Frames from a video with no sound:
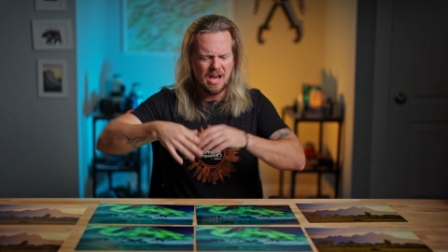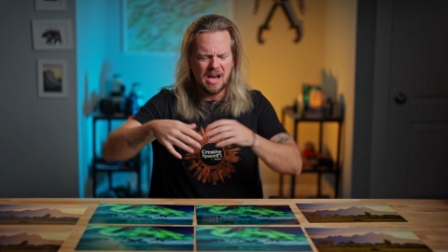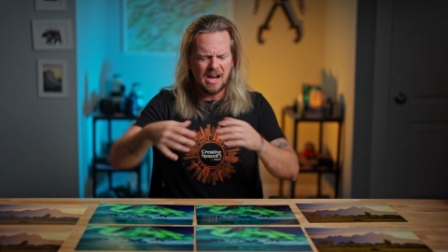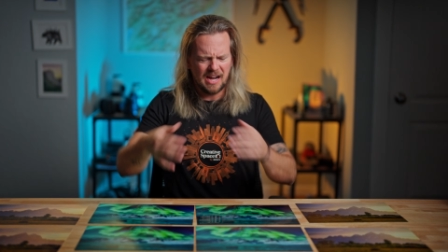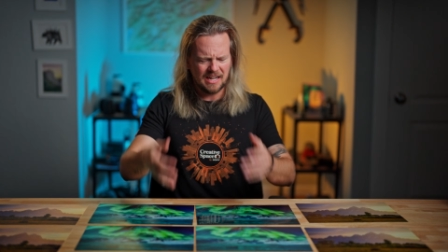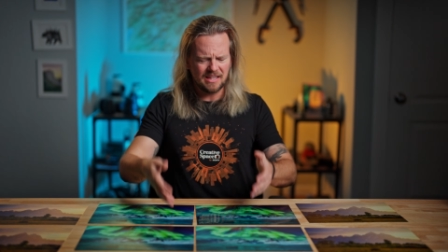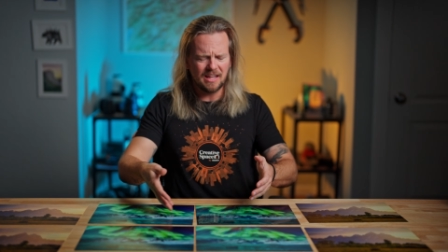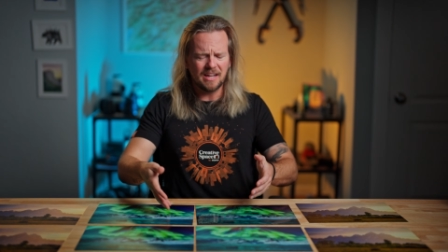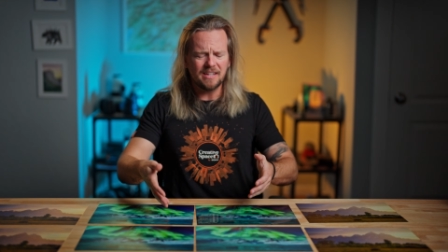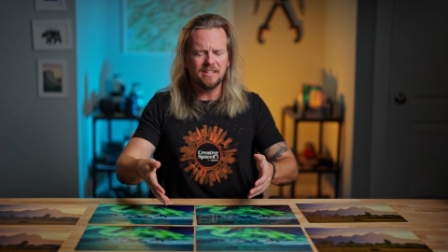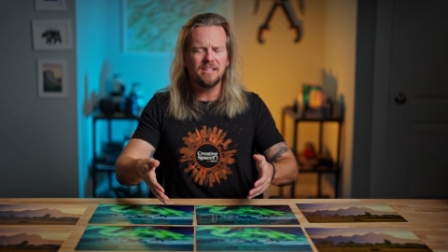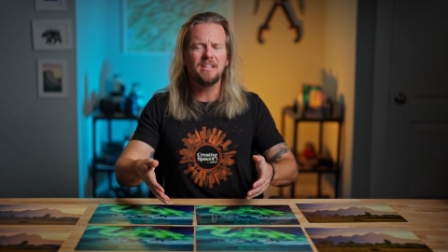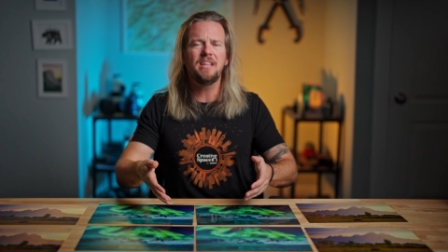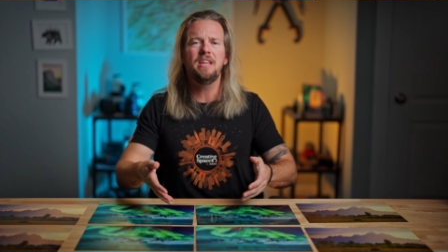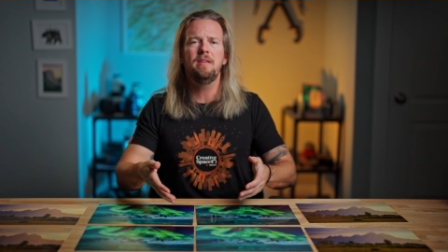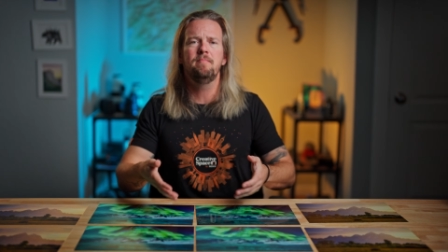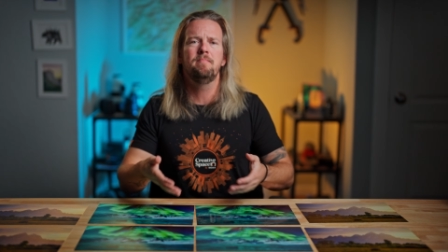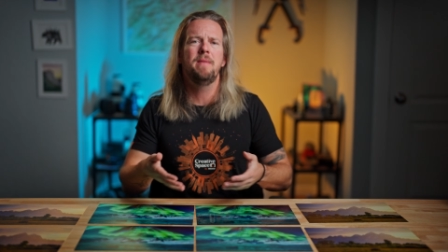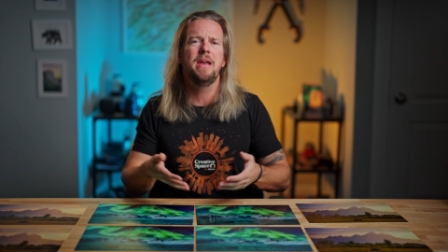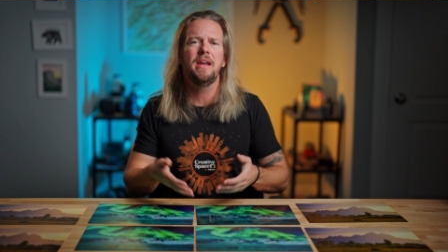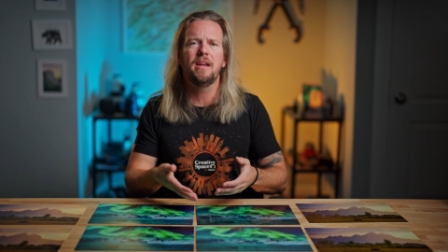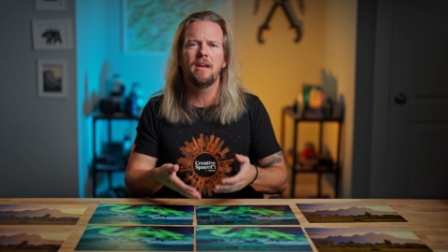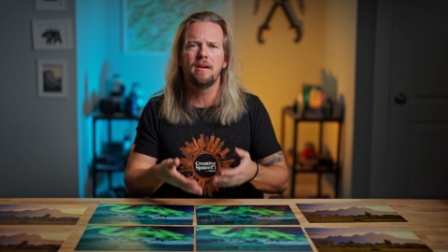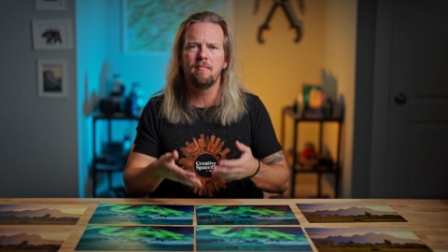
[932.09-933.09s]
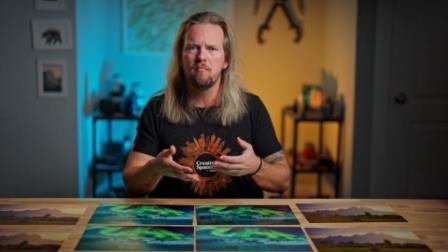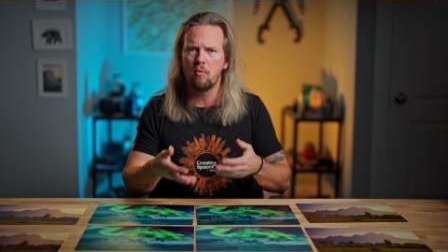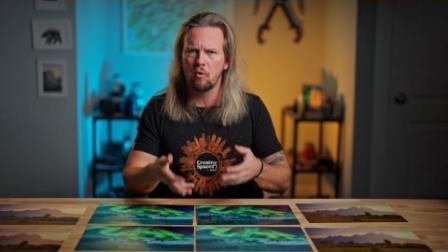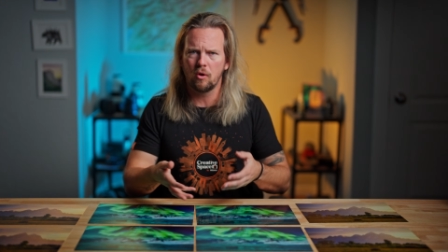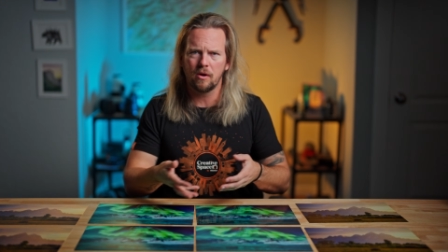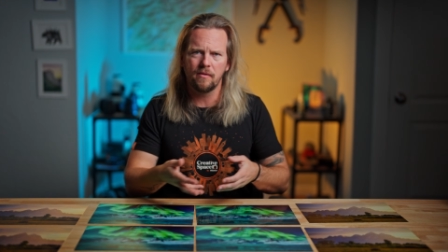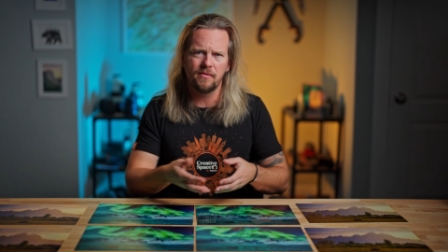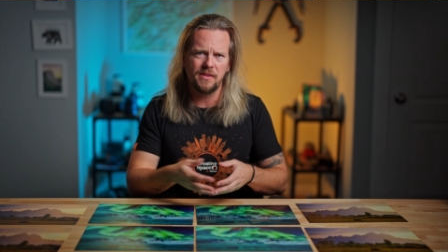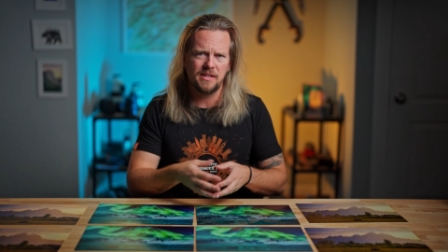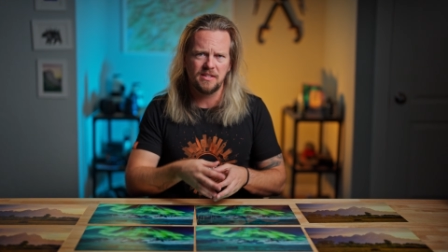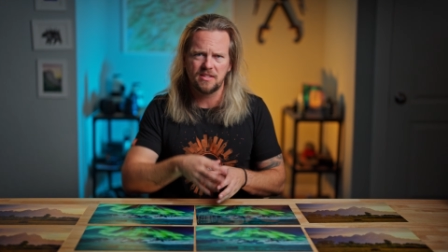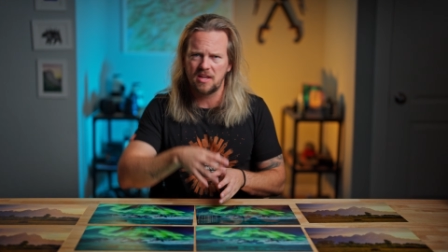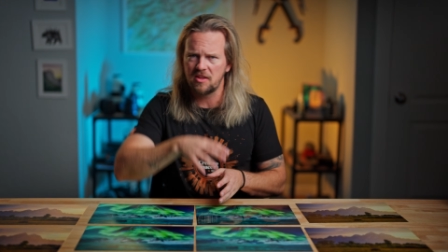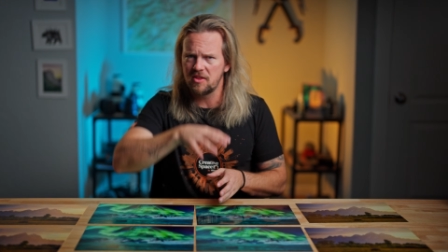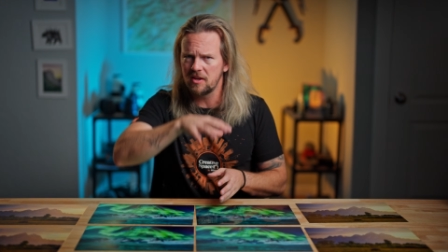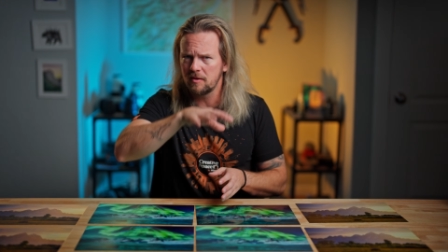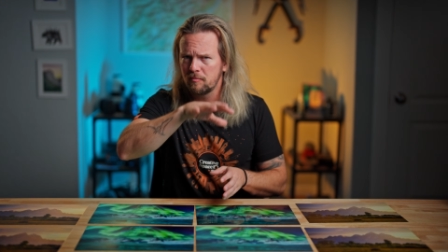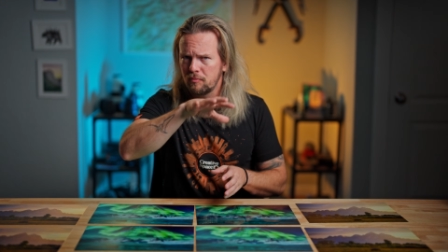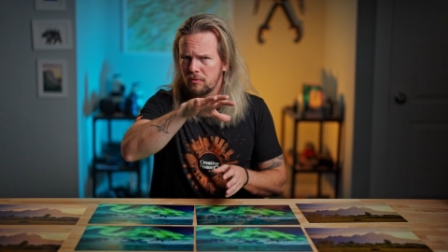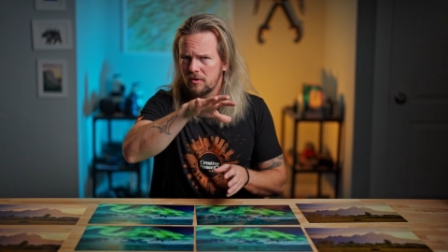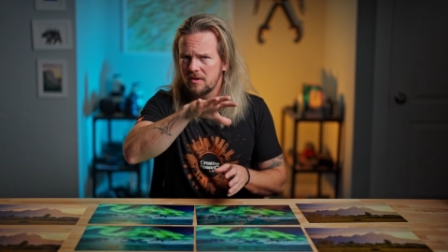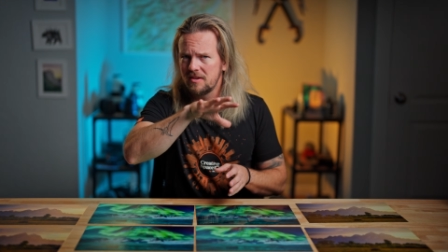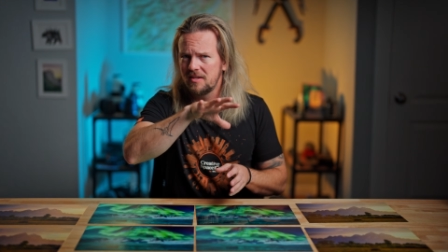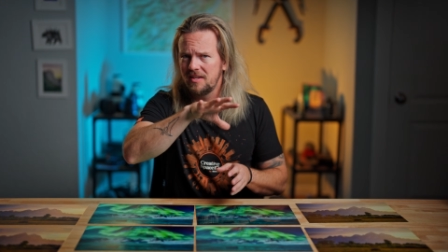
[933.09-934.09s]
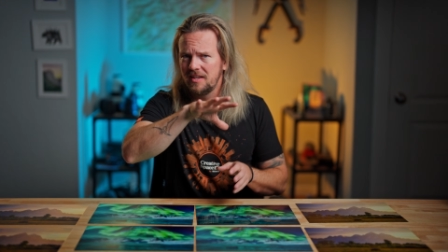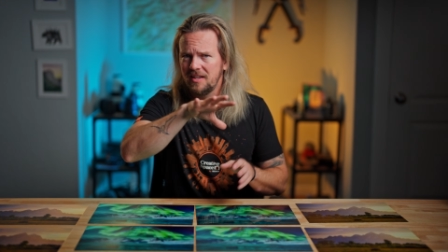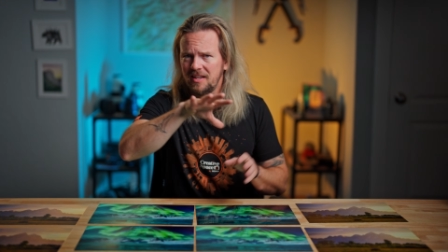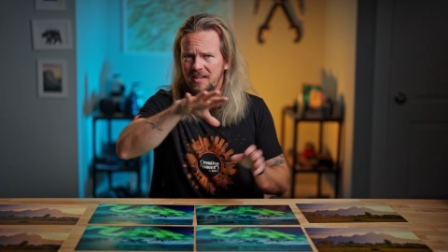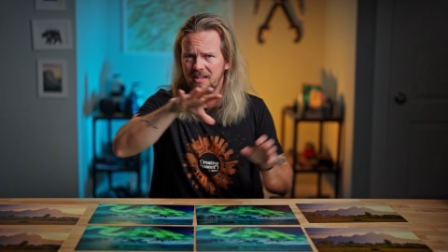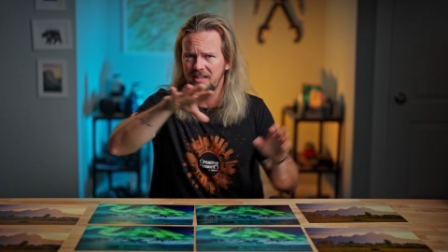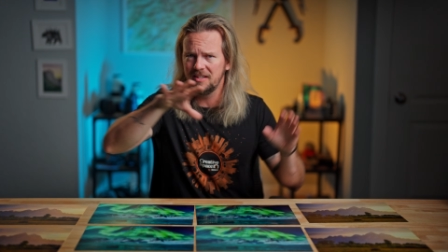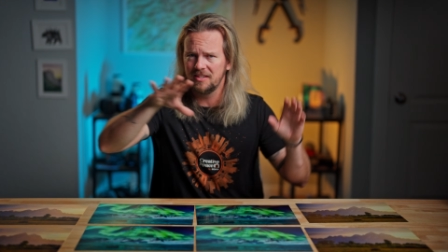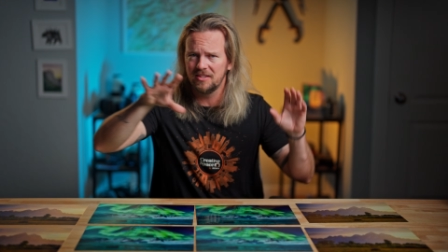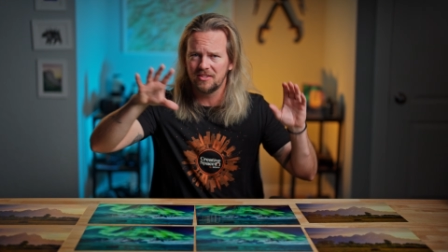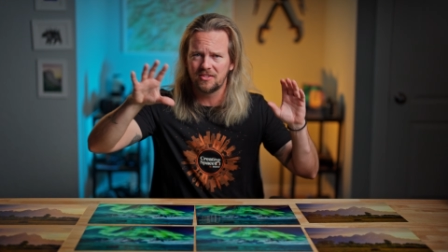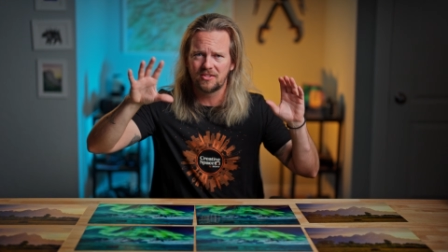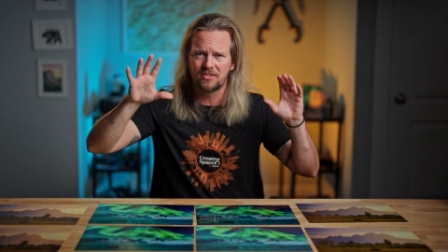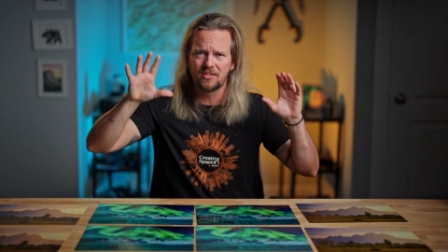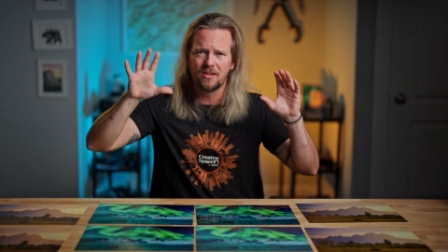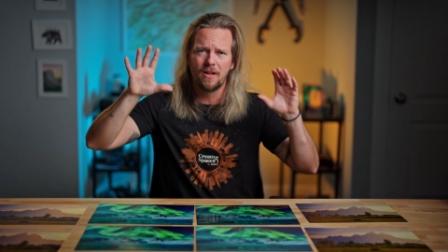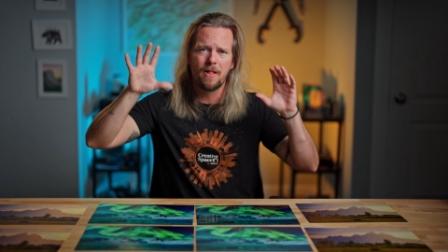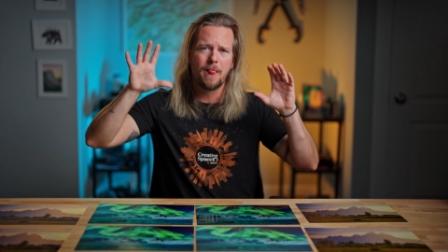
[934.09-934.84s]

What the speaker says: I'd like to keep making more of these. I think printing is